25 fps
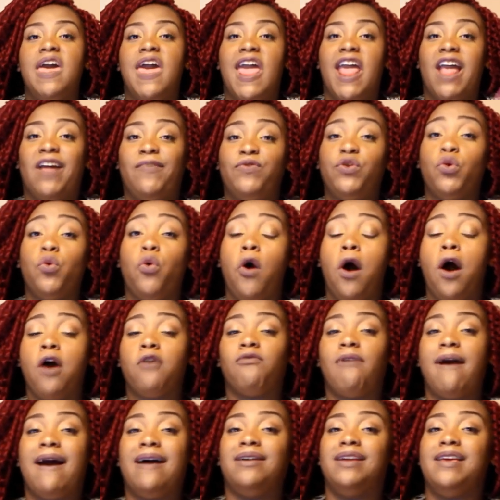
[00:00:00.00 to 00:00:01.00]
If you were
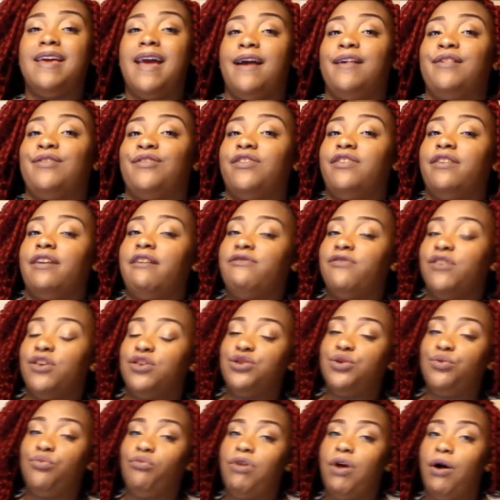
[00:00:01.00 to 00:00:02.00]
around yesterday, then
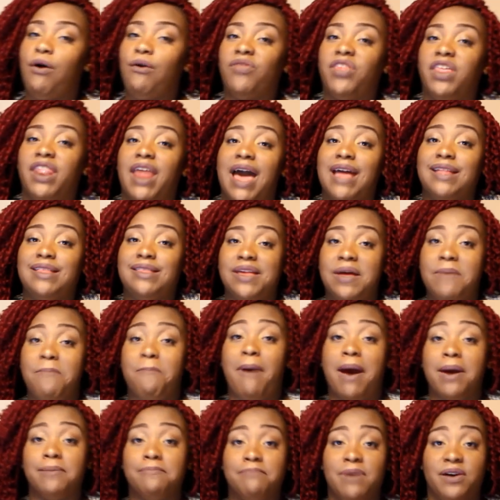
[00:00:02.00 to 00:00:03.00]
you know that I did
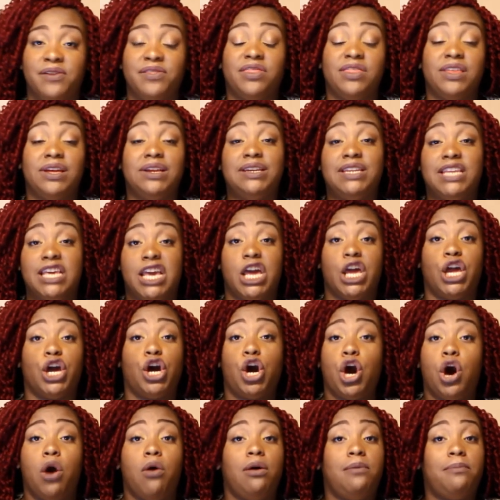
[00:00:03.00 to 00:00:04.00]
my monthly D and
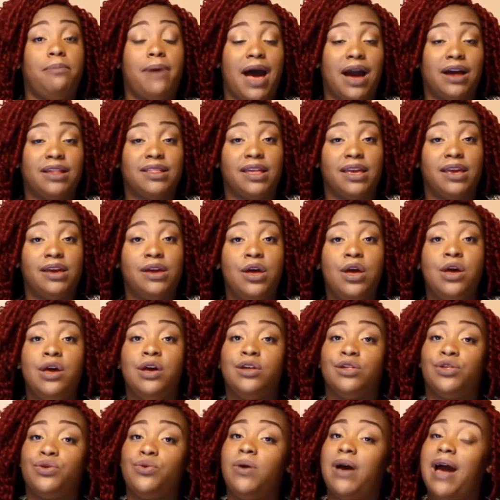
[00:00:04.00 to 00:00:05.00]
Co unboxing,
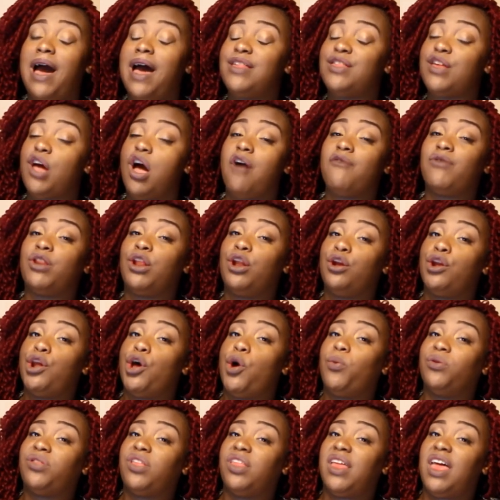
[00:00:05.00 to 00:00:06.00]
so you guys already know
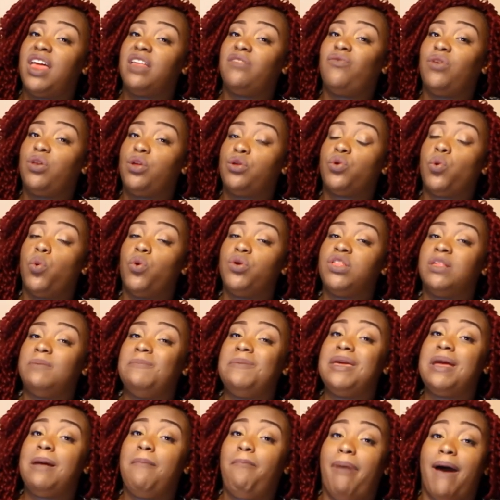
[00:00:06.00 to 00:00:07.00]
what today's video is going to
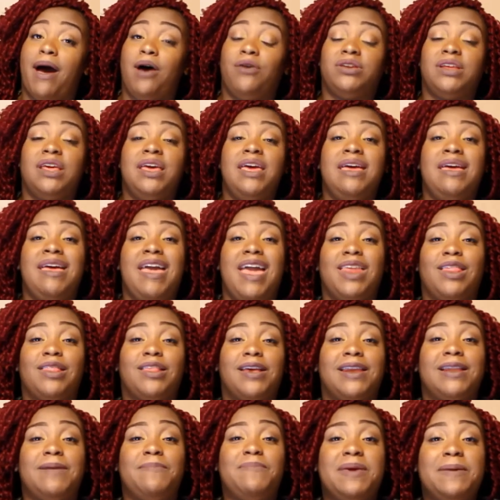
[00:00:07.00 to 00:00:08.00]
be about. It's
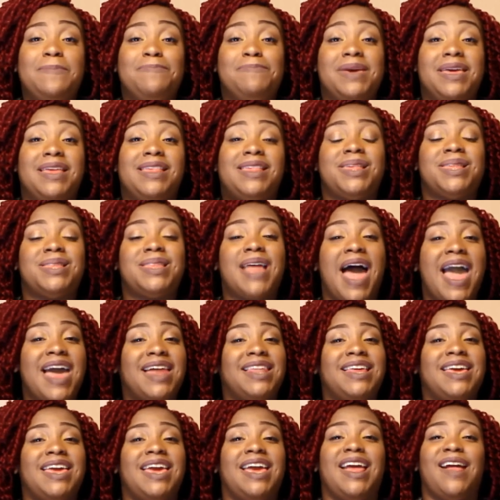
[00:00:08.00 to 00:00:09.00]
going to be me
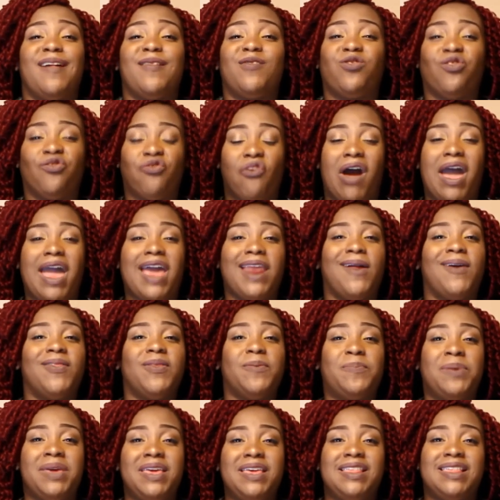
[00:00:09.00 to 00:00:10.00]
styling and trying on the
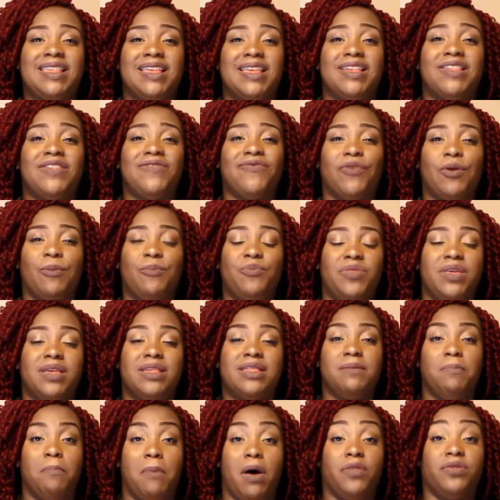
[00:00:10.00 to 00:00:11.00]
pieces from
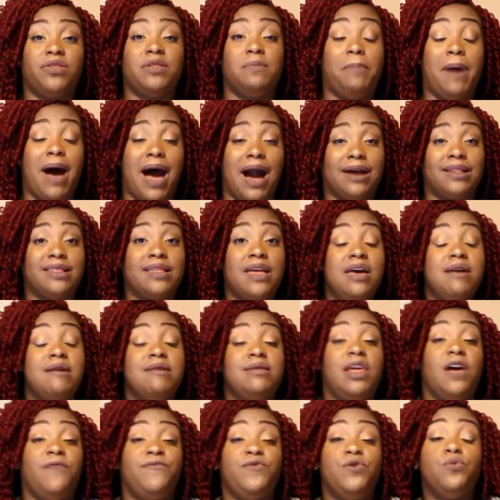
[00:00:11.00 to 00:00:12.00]
this month's box.
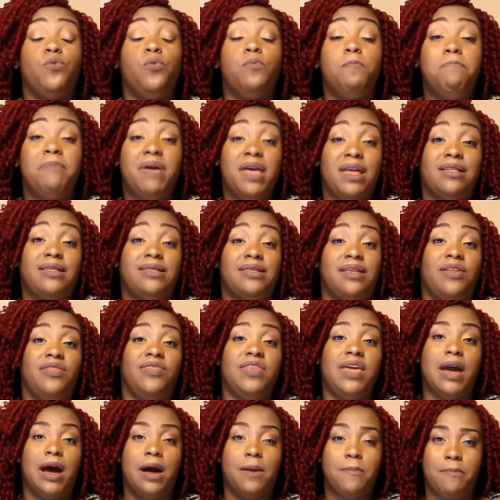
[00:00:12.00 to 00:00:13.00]
Now if you missed
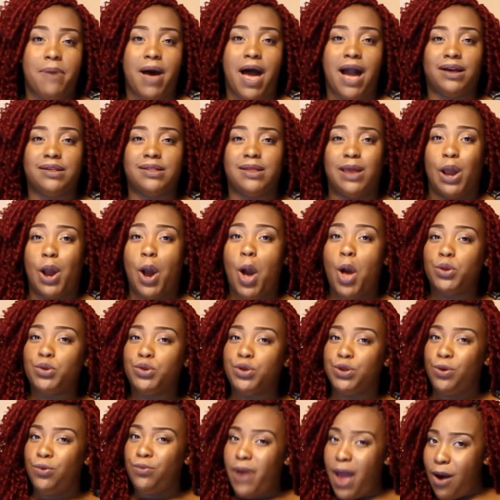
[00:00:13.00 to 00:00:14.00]
the unboxing,
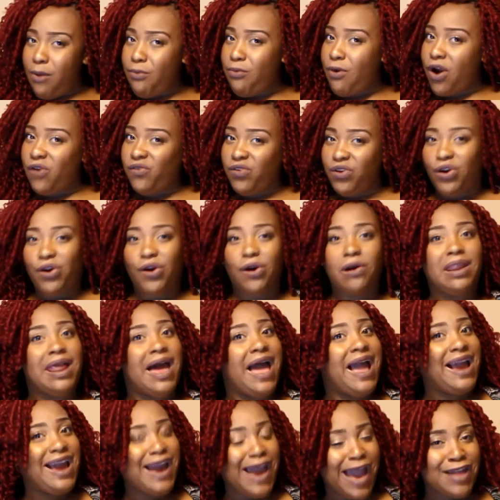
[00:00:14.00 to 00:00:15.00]
do not worry girl,
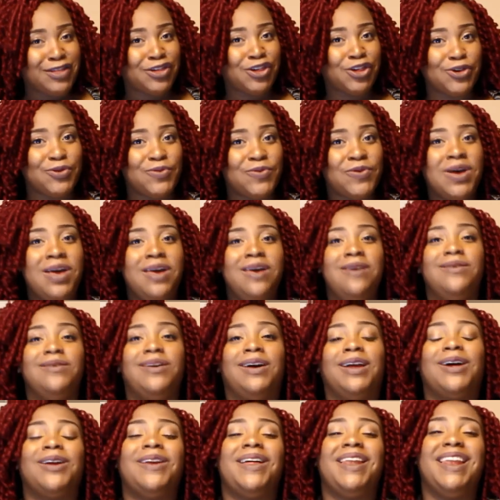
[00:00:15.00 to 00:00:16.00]
I got you. You
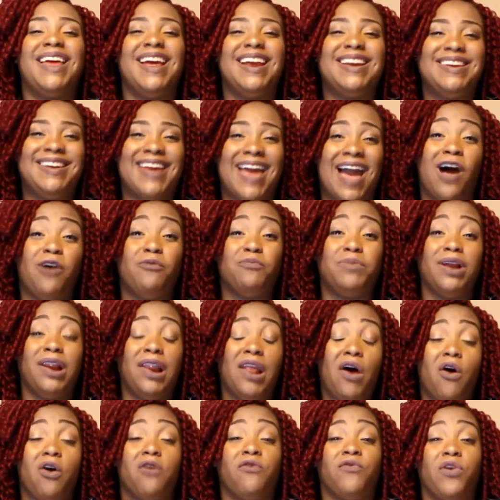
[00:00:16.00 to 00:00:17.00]
click on the link down
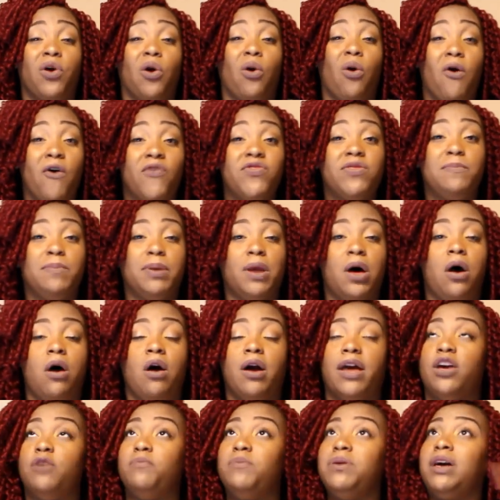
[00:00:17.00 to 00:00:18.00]
below. If you're on the
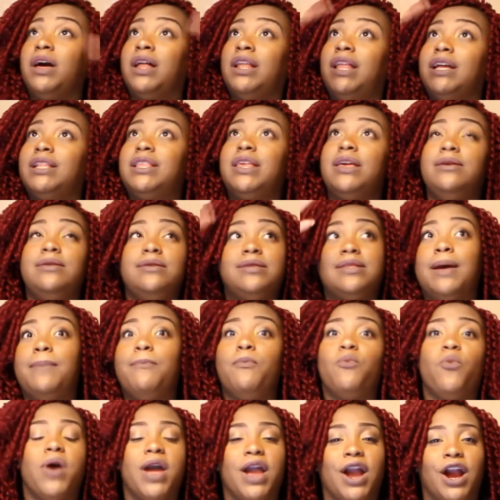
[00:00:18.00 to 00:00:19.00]
blog, it'll be clicked
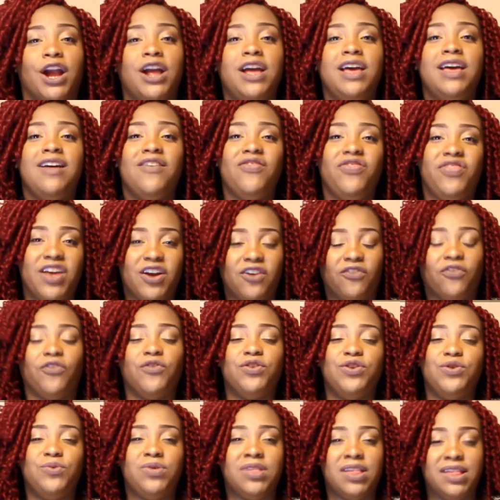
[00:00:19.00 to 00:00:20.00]
somewhere there for
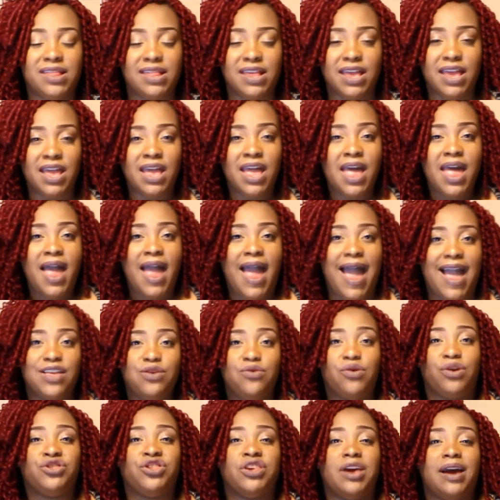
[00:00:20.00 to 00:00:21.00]
you to see. And
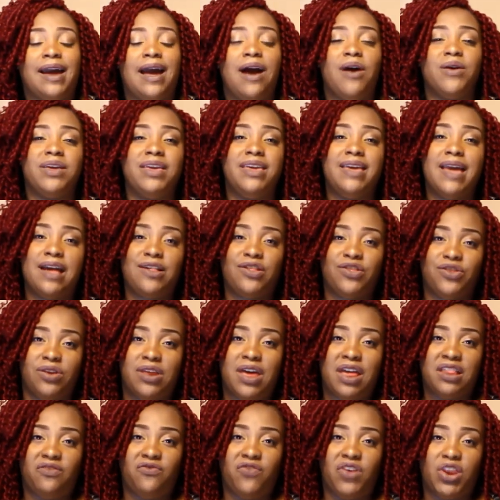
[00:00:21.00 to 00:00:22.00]
you can check out
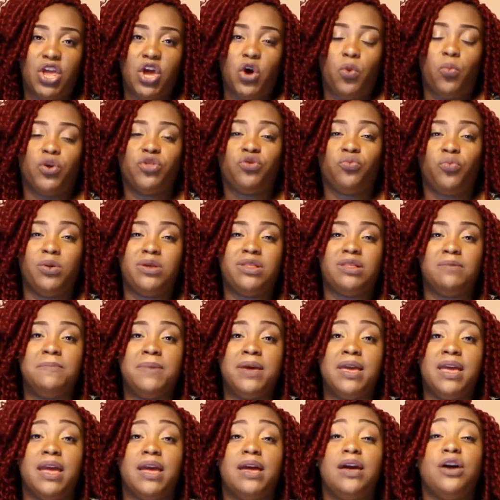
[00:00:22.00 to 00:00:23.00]
yesterday's video, which was
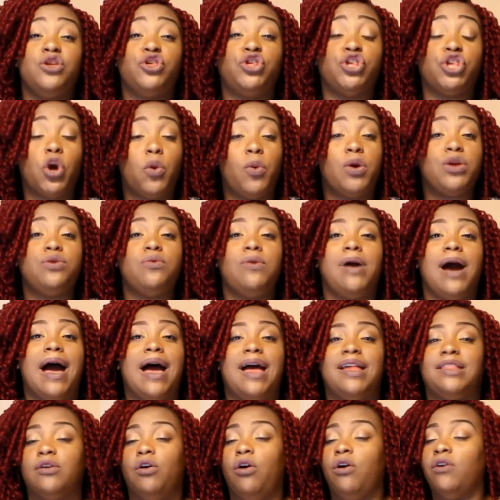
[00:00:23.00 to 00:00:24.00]
me showing you
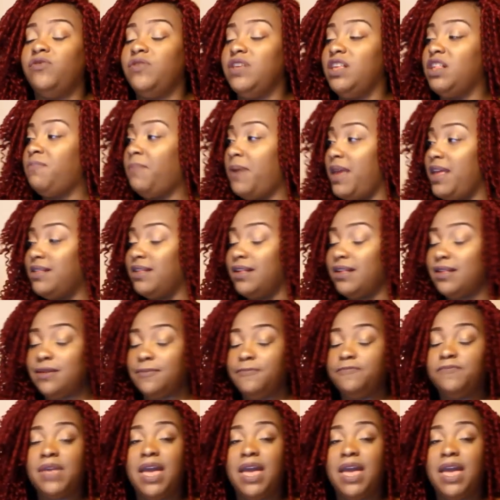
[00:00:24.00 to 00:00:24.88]
guys all these pieces.